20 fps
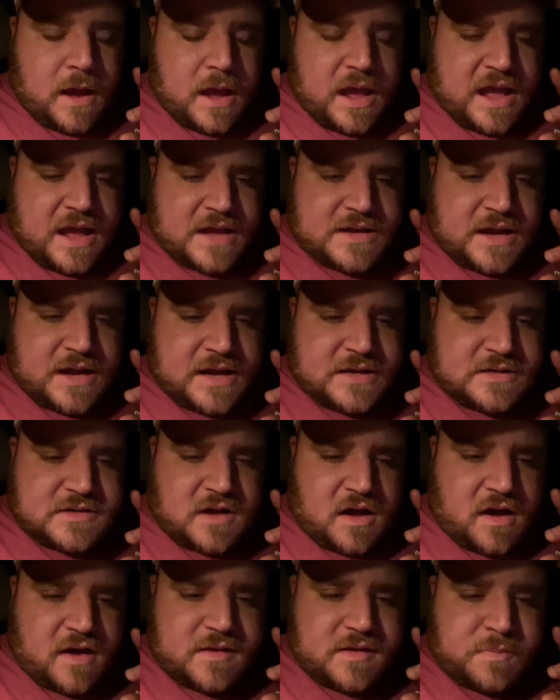It
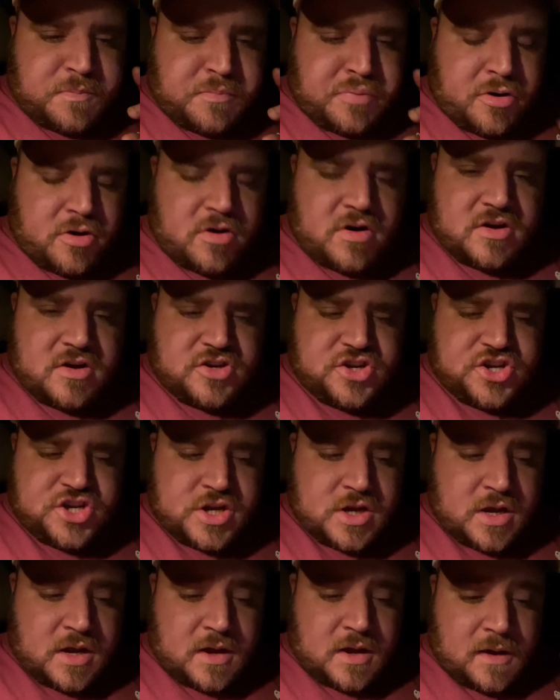does push
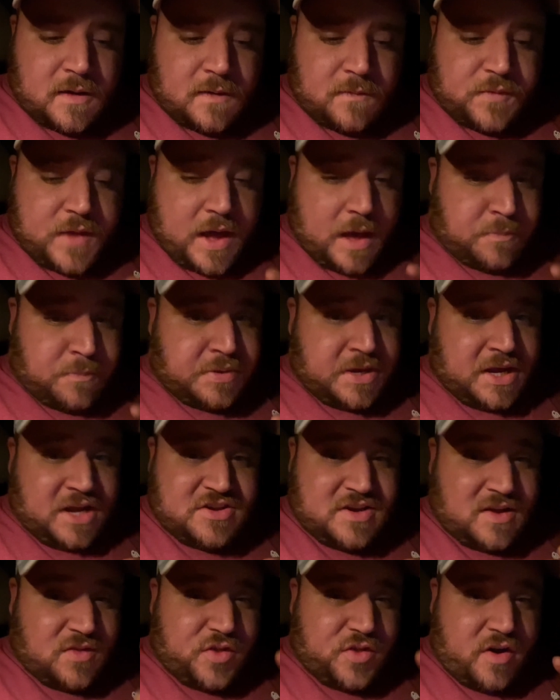that
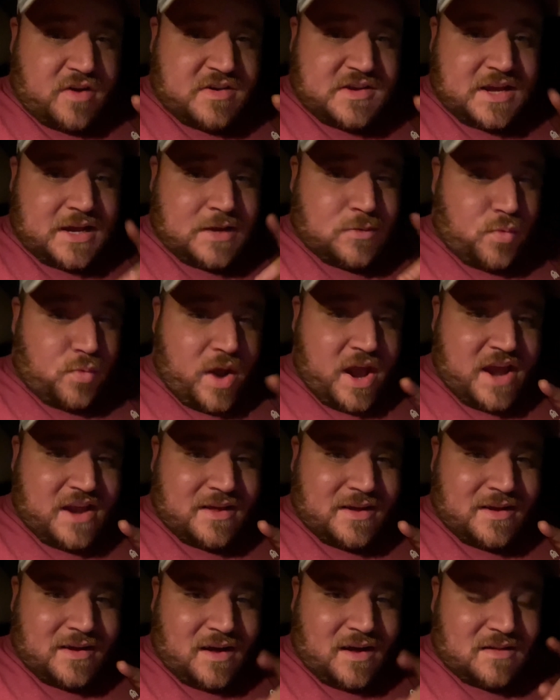PG-13
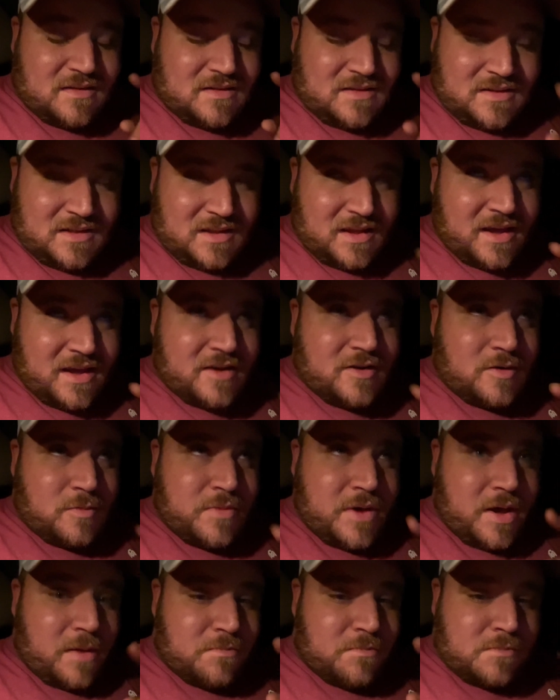rating a little
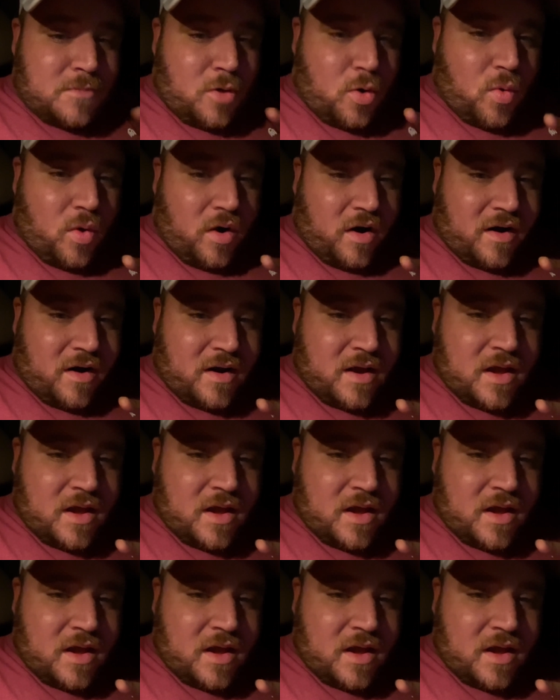bit more